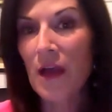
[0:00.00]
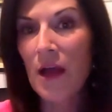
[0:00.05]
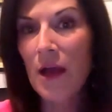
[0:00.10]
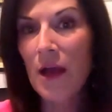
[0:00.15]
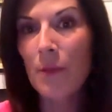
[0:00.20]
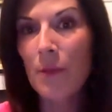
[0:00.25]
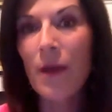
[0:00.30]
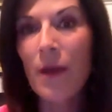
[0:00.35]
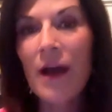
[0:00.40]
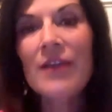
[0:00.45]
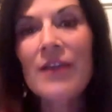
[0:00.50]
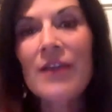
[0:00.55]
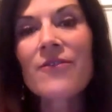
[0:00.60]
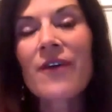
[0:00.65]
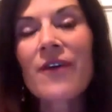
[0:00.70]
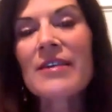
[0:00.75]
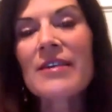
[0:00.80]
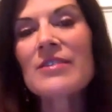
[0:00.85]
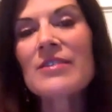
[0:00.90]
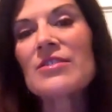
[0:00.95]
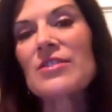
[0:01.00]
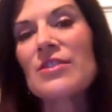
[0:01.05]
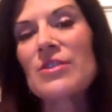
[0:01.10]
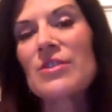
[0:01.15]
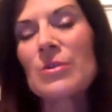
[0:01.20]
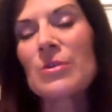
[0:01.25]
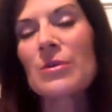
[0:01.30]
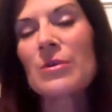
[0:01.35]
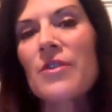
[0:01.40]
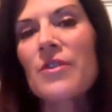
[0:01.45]
My advice to
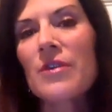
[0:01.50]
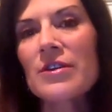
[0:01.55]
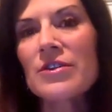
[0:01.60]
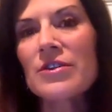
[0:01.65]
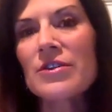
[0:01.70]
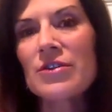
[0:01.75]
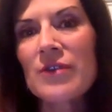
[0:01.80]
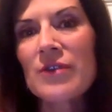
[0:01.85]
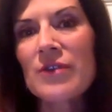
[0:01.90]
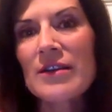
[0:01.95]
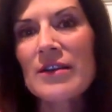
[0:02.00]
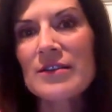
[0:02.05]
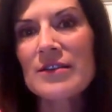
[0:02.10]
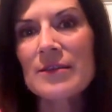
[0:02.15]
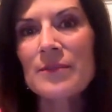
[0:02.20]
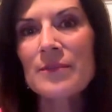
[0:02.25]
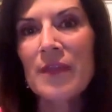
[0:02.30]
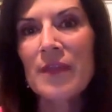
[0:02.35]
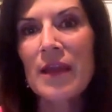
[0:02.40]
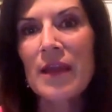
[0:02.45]
you, if you're interested